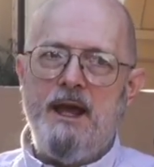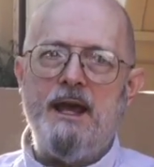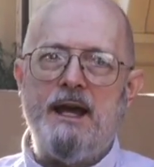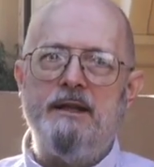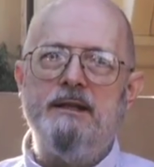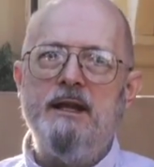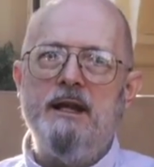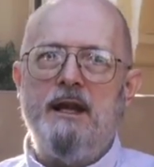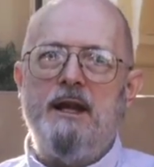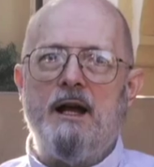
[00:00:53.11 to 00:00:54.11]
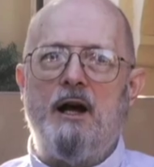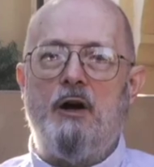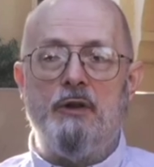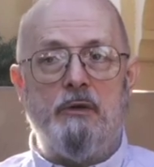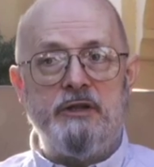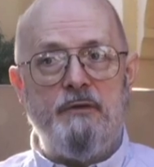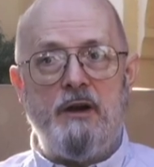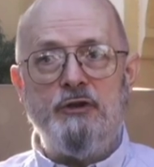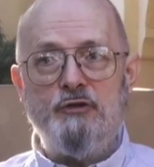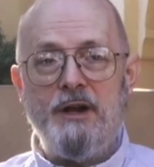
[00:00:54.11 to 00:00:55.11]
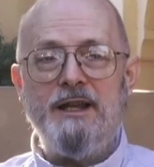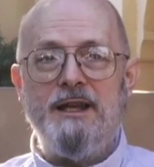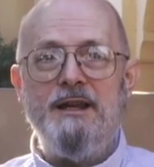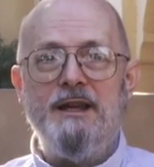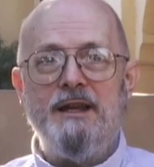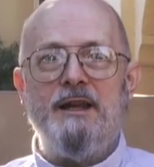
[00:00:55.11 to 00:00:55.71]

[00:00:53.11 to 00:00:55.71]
And uh, although it's very tricky,